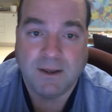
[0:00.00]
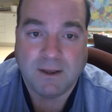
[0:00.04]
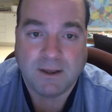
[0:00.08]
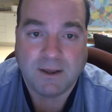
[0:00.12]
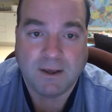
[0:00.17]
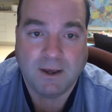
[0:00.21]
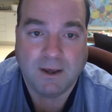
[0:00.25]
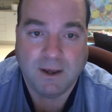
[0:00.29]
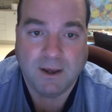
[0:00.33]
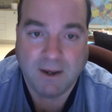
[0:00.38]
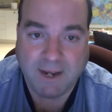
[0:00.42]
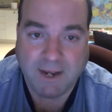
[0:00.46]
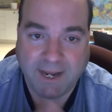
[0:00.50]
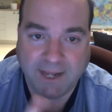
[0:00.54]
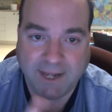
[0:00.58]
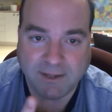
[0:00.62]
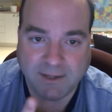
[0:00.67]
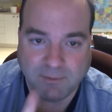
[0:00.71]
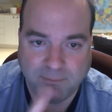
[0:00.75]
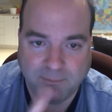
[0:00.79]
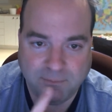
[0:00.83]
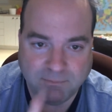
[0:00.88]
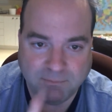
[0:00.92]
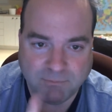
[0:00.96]
I had
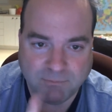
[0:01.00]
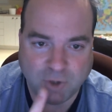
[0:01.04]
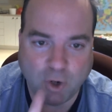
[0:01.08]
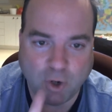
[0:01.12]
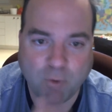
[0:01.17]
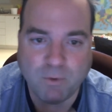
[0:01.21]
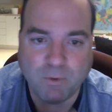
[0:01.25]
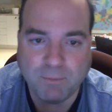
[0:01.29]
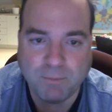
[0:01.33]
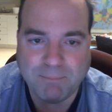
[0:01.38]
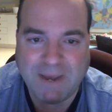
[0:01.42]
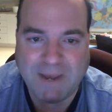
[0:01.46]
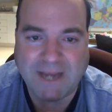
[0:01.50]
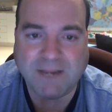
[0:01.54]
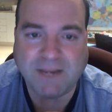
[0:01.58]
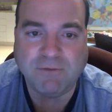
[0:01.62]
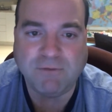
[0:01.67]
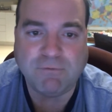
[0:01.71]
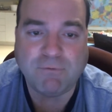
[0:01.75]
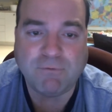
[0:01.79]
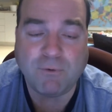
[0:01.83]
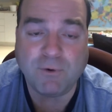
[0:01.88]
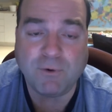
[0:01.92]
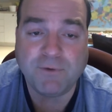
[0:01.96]
to go back and
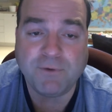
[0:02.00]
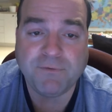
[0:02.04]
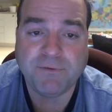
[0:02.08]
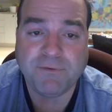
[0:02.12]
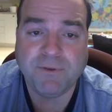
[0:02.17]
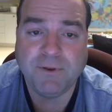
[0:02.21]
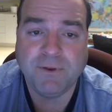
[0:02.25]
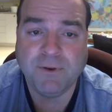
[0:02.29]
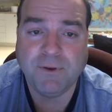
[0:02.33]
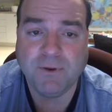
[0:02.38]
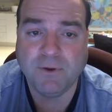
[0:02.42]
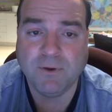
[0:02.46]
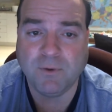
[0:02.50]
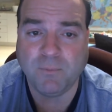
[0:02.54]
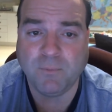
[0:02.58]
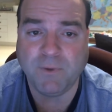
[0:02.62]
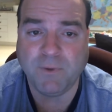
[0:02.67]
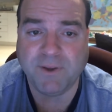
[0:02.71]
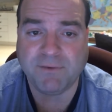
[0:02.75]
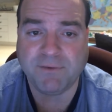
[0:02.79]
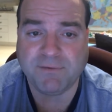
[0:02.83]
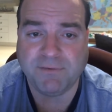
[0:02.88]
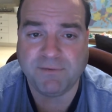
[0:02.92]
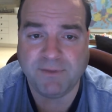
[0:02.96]
forth
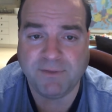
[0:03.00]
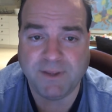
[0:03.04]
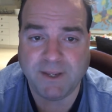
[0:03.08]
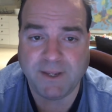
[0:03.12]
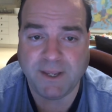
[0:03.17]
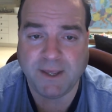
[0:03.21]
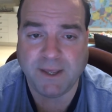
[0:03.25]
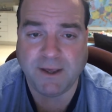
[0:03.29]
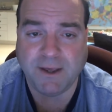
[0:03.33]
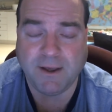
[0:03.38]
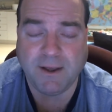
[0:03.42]
with the